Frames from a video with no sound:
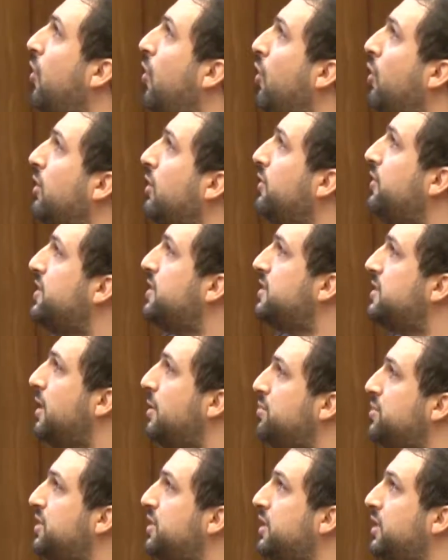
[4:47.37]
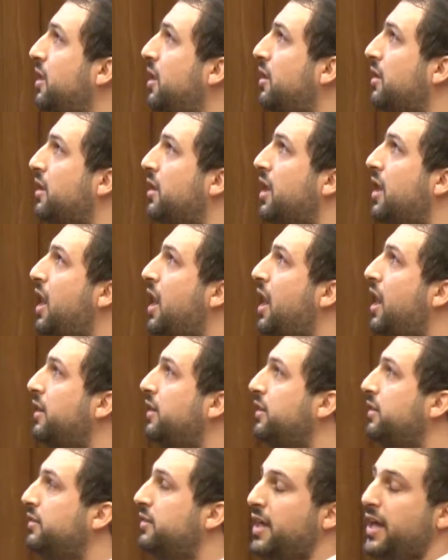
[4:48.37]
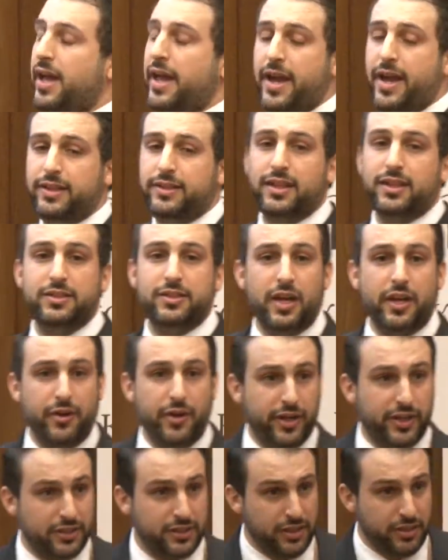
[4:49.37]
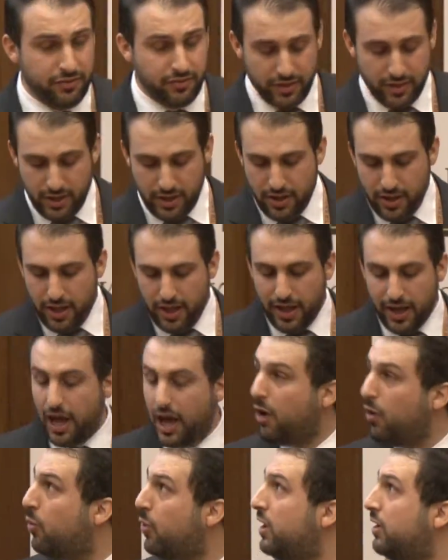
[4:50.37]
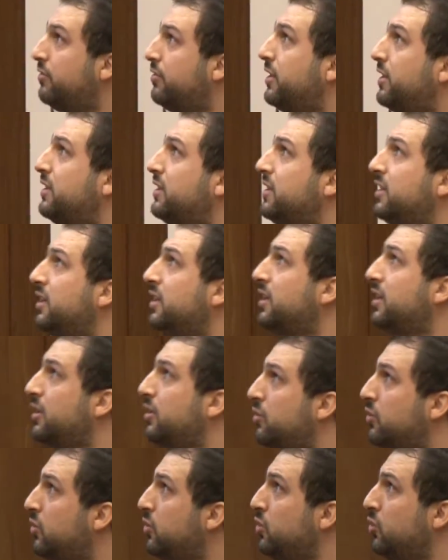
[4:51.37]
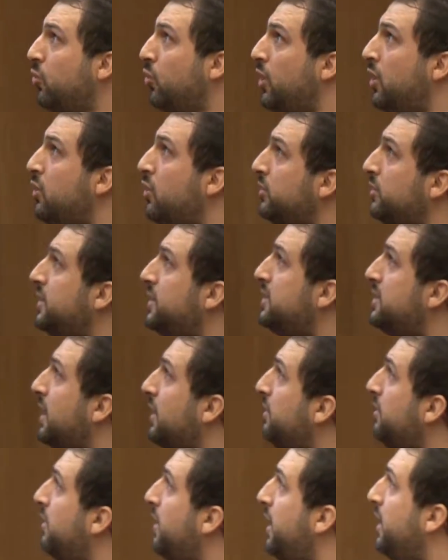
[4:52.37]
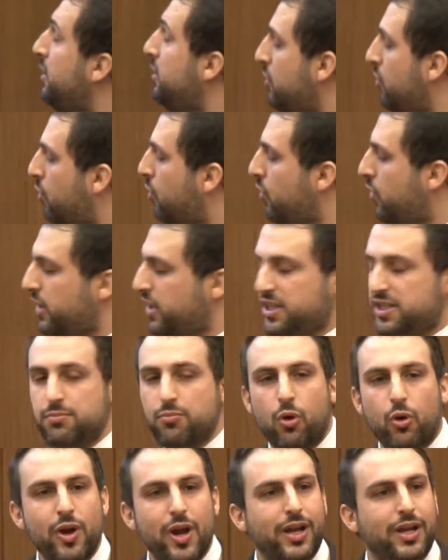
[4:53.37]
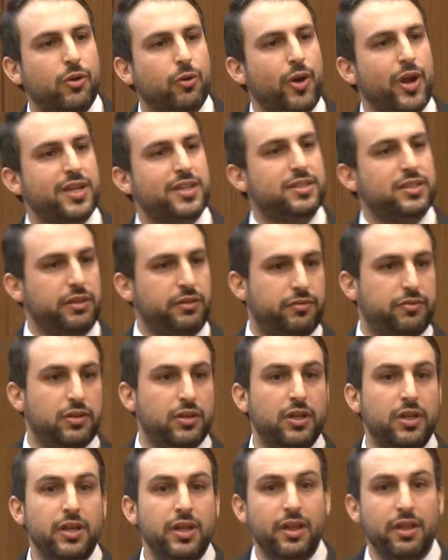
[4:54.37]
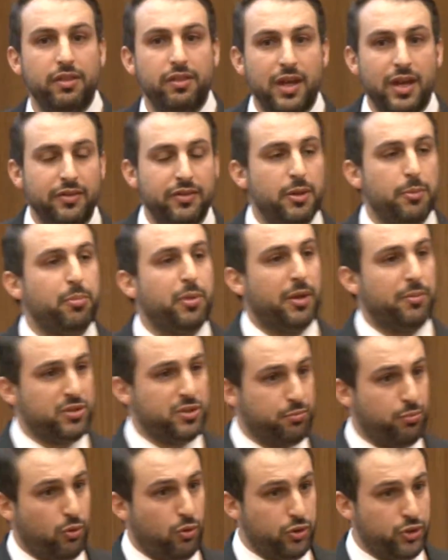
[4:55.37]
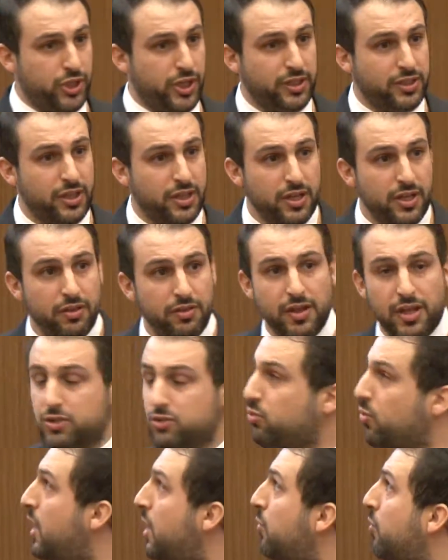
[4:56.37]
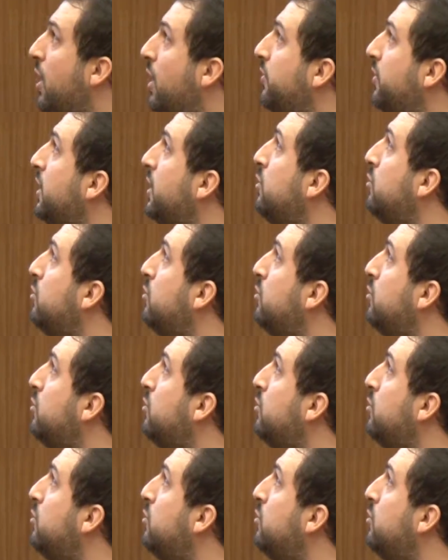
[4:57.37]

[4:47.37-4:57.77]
all these steps here are in the ADIT directive. However, you will notice that the EU is more aggressive than the BEPS project. That's why we have